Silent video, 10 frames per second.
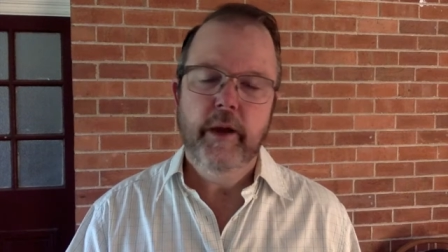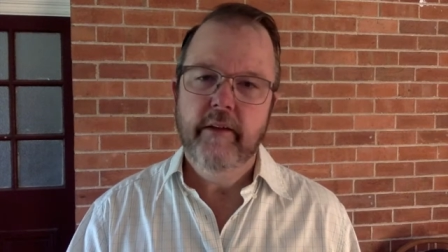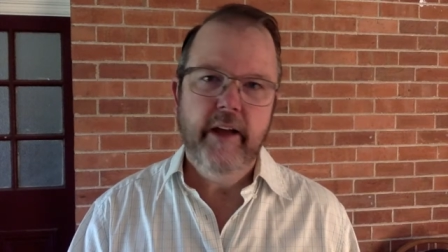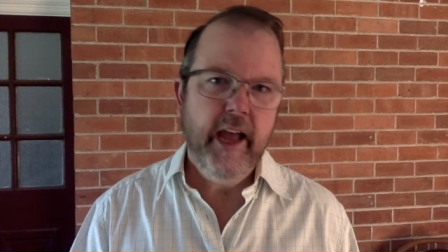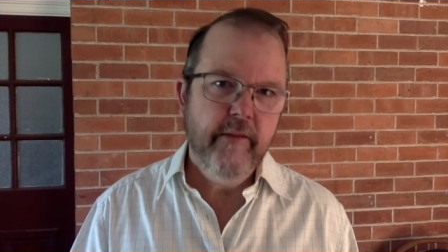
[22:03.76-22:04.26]
have
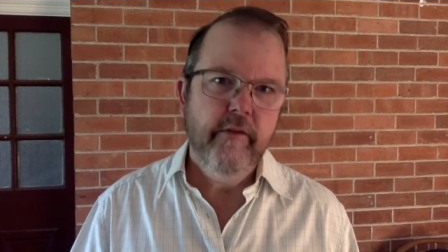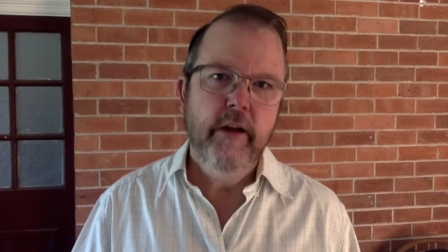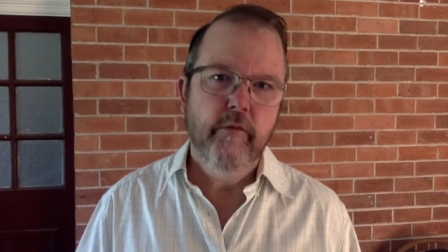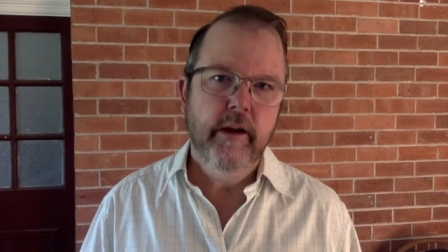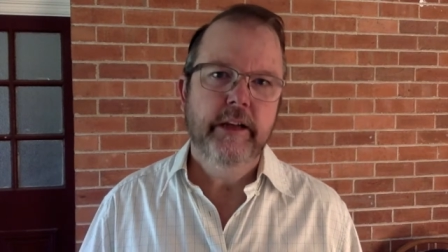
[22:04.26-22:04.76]
every
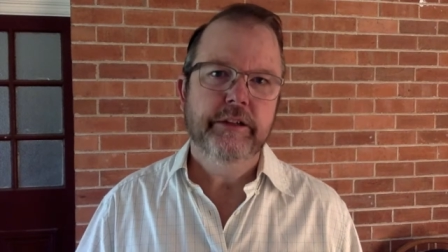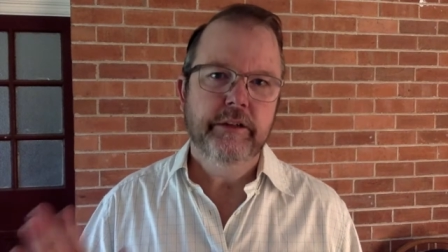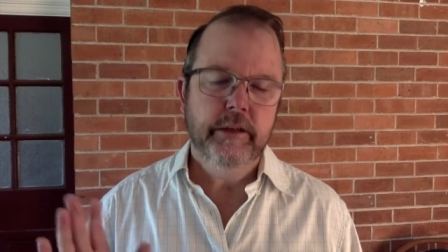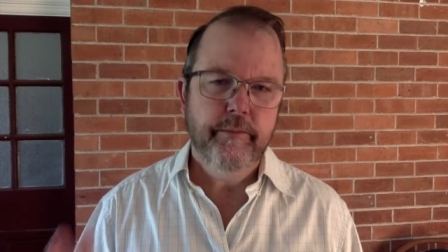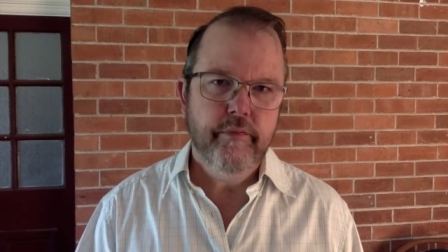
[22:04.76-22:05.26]
reason
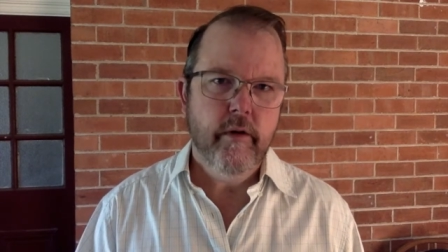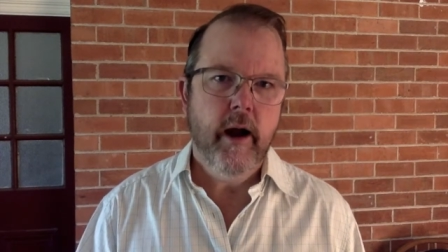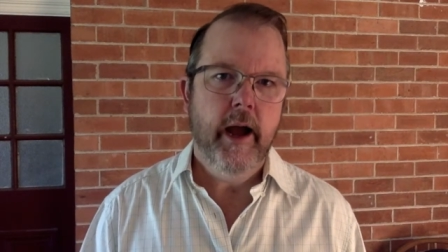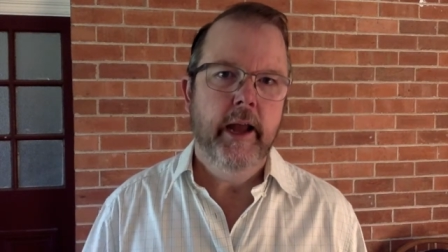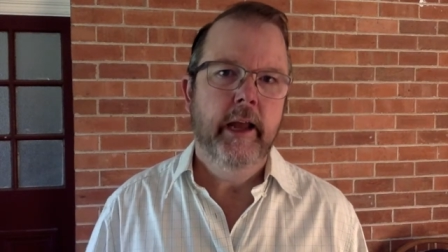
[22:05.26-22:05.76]
to
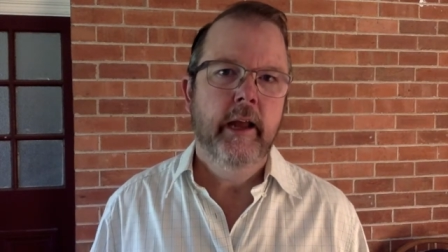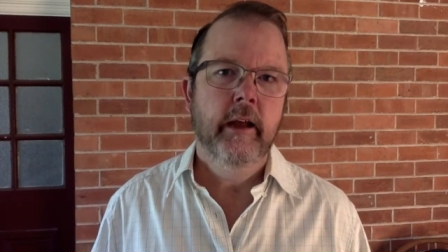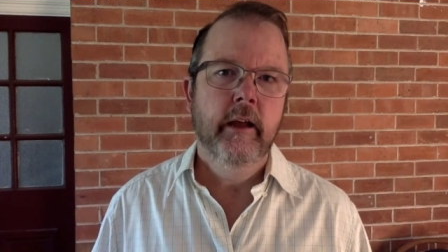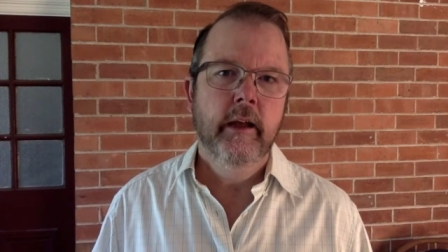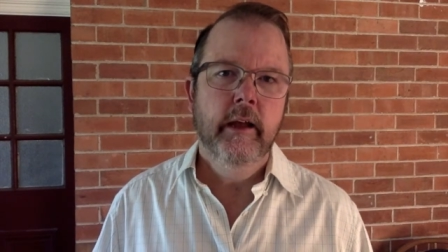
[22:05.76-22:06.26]
pray
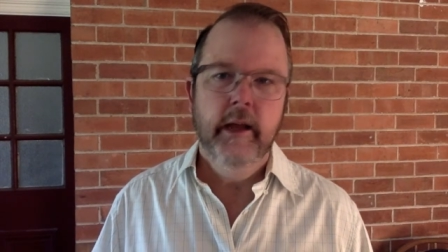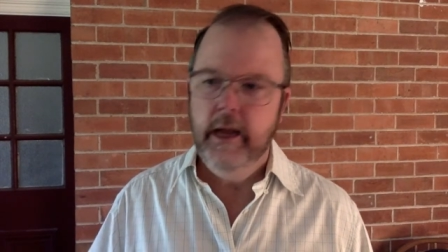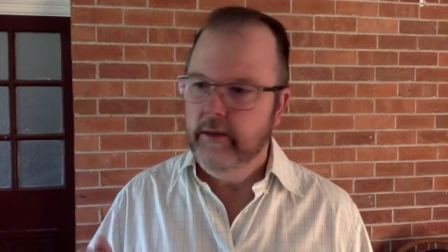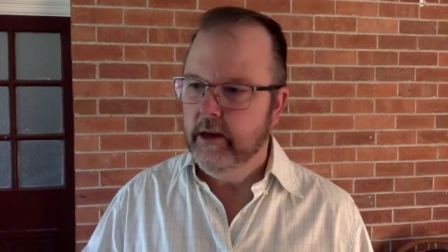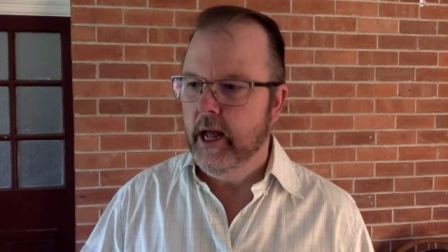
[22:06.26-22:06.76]

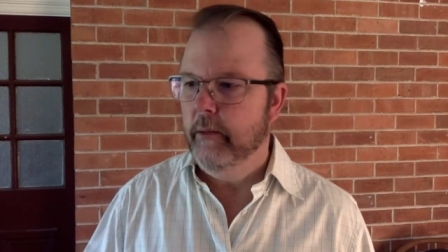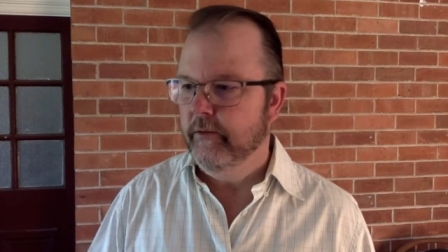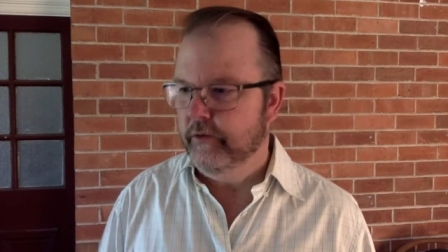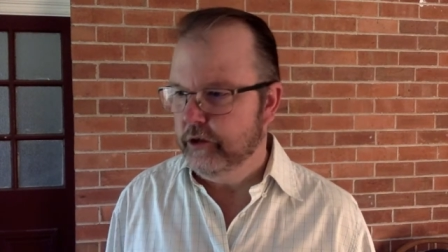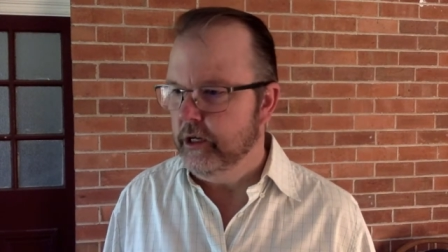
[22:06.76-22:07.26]
in the name
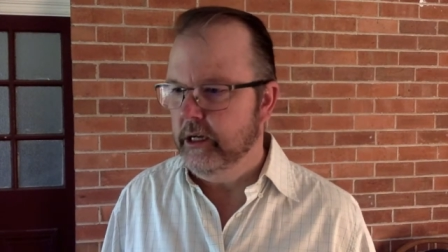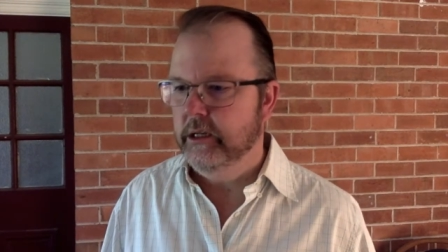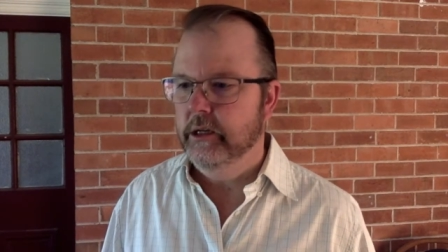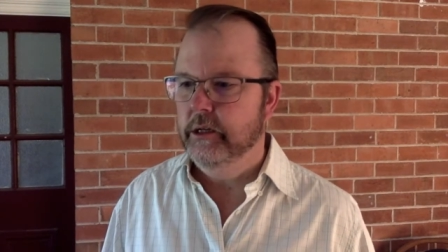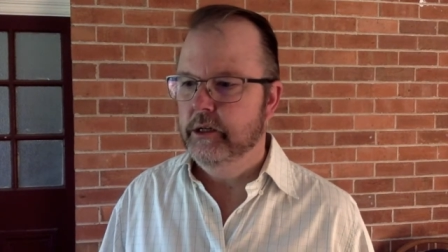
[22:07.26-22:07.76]
of
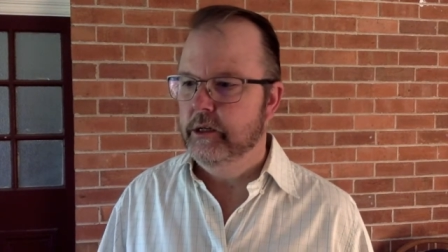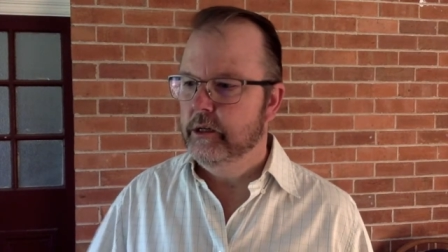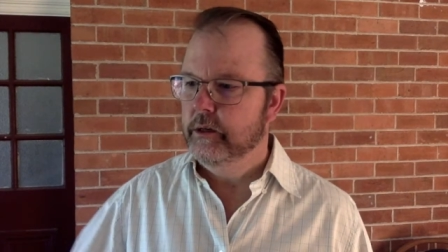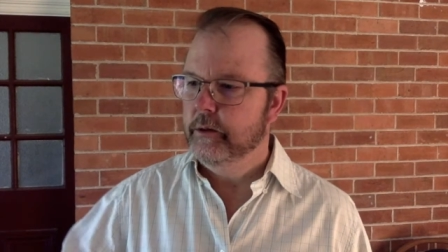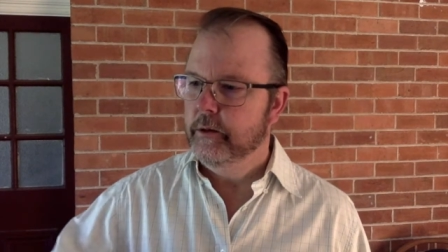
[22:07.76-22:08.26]
Jesus
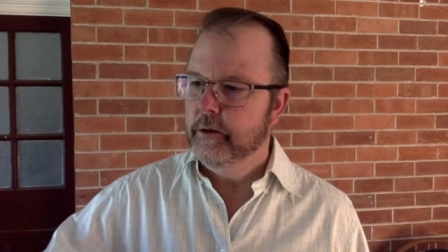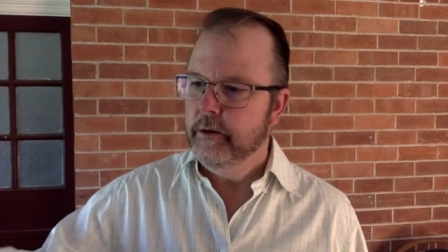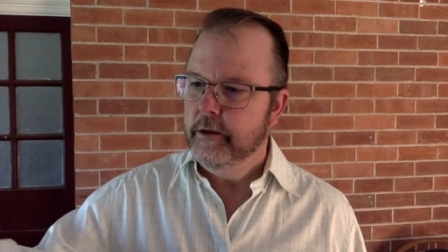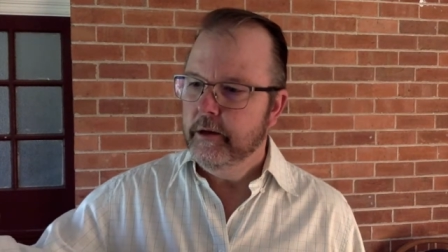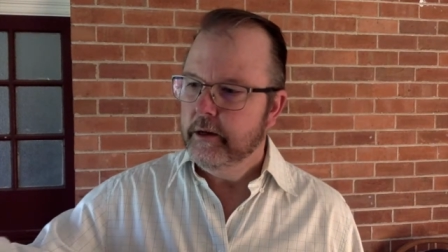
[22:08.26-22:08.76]

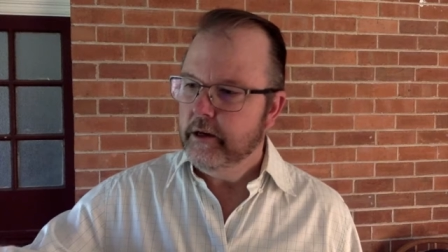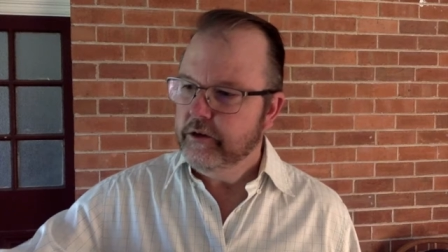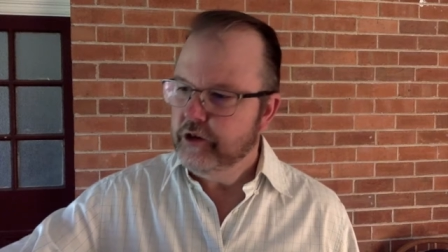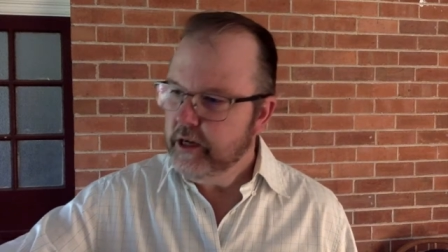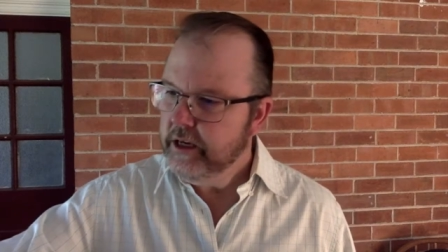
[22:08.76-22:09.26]
because
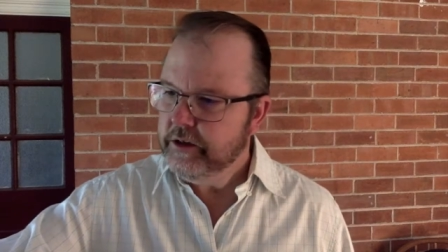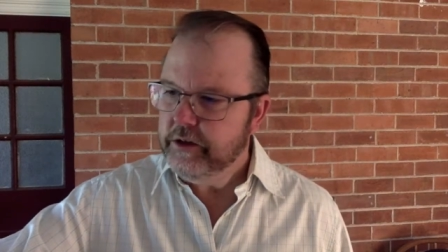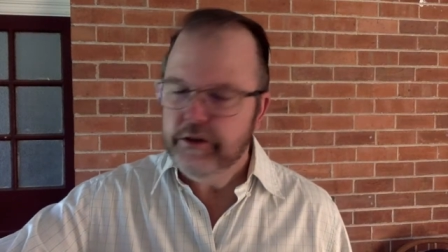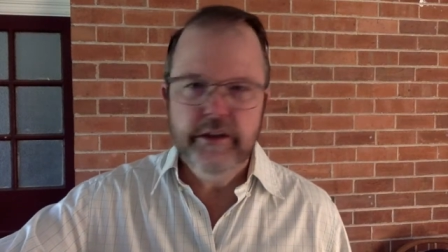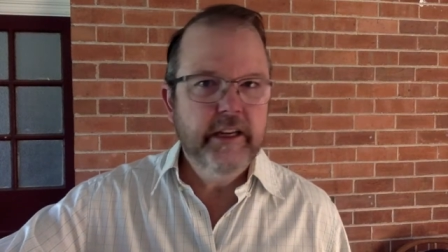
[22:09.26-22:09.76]

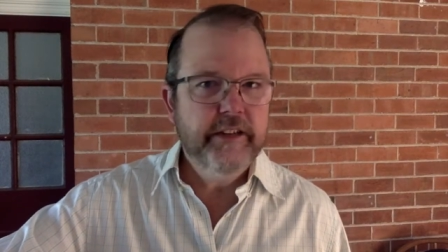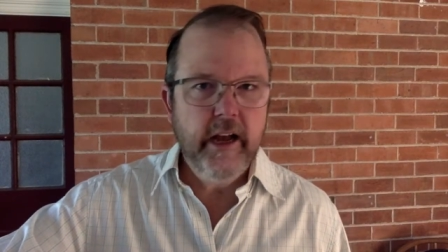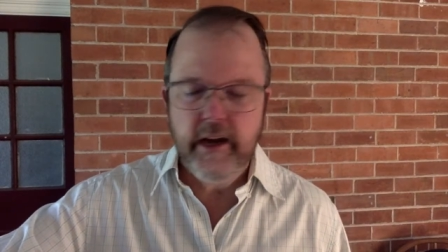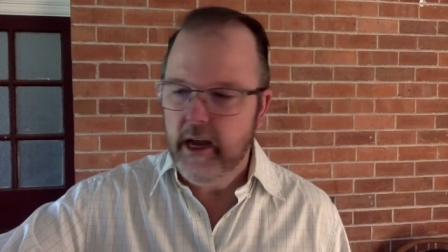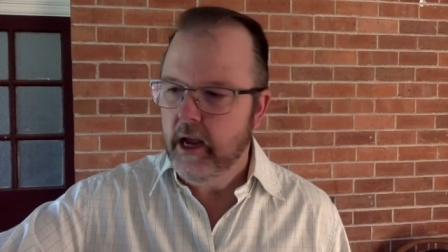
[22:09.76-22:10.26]
Jesus is our
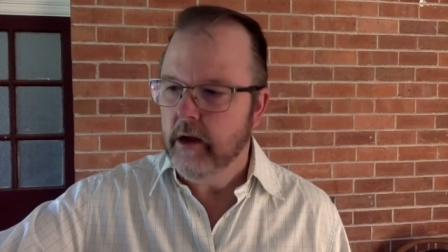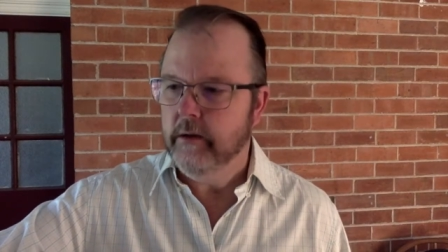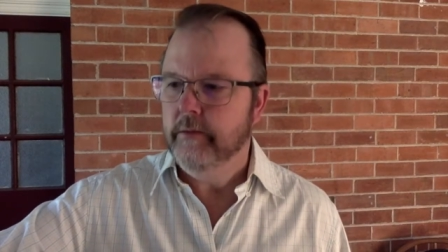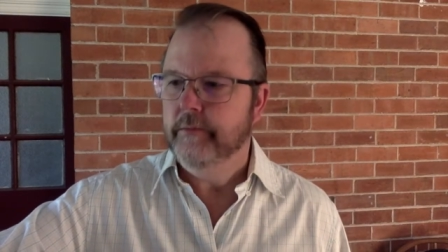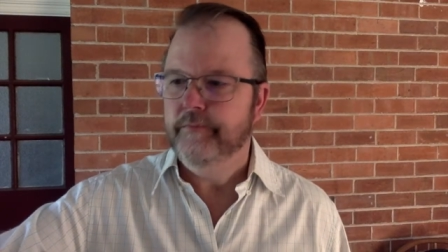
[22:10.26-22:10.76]
King.
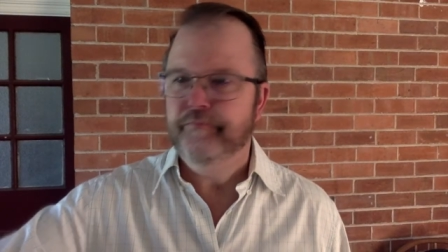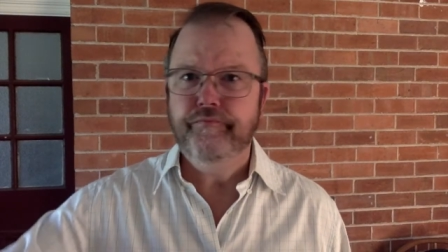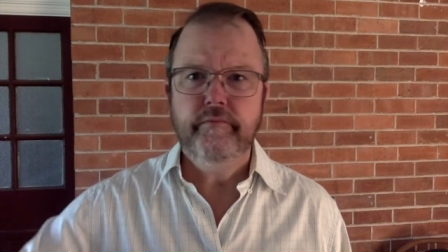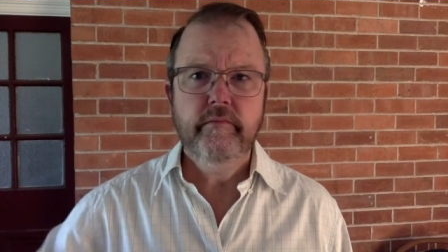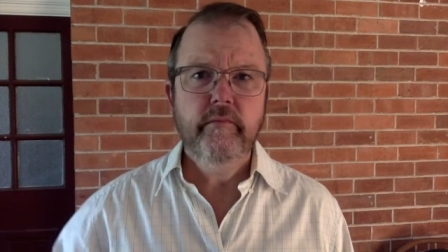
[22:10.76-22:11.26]

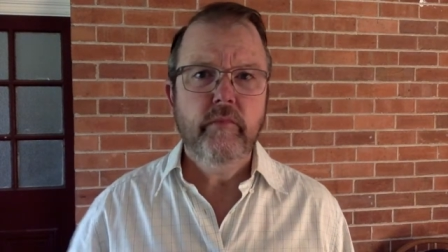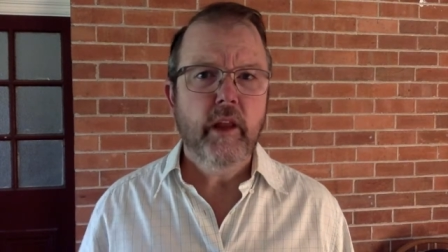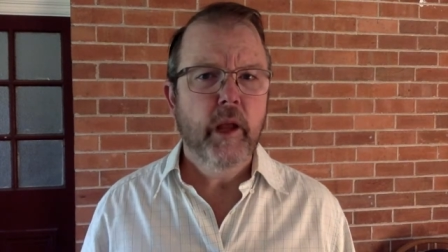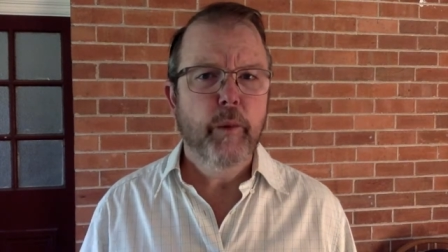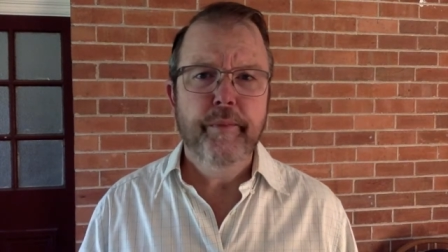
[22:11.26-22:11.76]

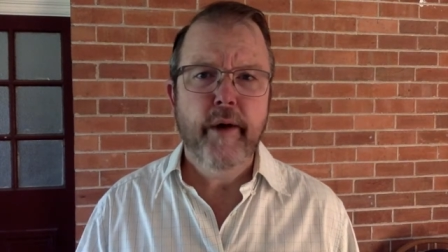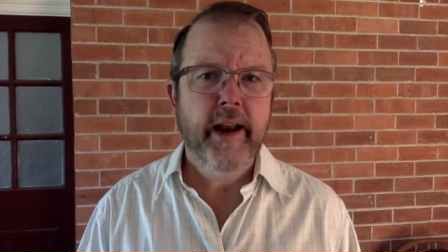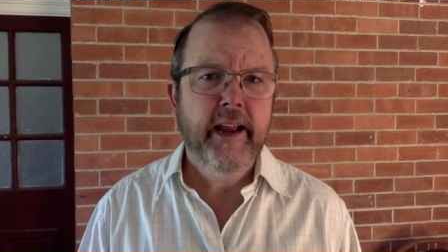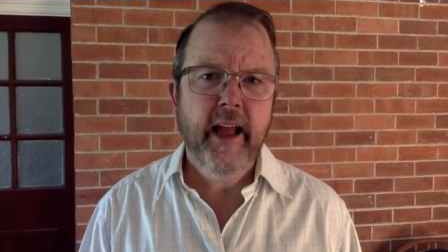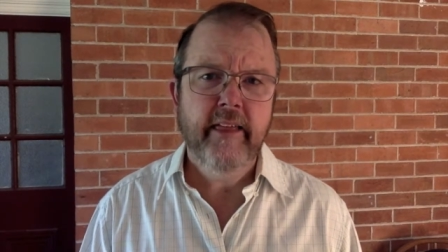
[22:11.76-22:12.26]
And we pray
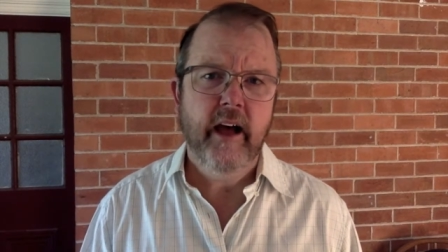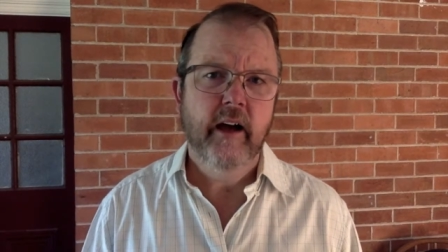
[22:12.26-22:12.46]
together